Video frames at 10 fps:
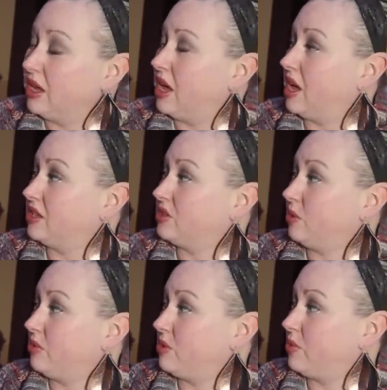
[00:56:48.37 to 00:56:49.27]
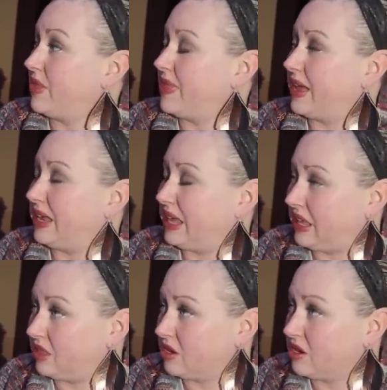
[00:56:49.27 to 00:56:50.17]
Uh, so we wouldn't want that
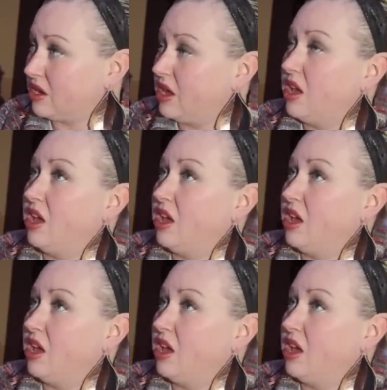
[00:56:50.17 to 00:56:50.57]
either.